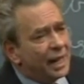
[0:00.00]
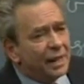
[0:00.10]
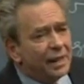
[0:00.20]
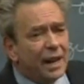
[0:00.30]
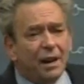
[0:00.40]

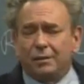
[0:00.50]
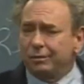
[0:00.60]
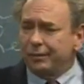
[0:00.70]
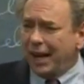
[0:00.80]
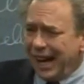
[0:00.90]
Now,
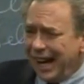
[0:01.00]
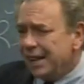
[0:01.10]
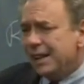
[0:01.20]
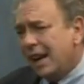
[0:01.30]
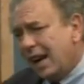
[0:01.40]

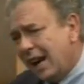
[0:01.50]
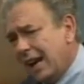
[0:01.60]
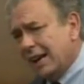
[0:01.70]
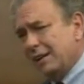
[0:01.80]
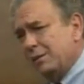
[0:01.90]
hand in
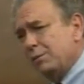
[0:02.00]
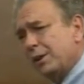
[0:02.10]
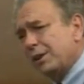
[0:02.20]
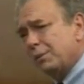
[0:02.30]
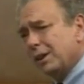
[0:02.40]
hand
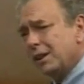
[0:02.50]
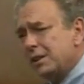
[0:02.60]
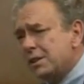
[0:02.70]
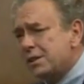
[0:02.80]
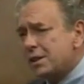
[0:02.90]
with the
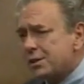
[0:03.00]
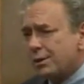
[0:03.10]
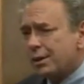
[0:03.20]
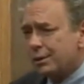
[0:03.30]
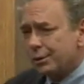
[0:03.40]
religious
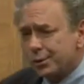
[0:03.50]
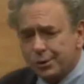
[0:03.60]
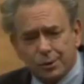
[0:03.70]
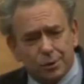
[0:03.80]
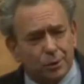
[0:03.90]
historical
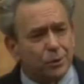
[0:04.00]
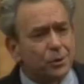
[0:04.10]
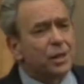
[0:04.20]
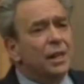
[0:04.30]
schools,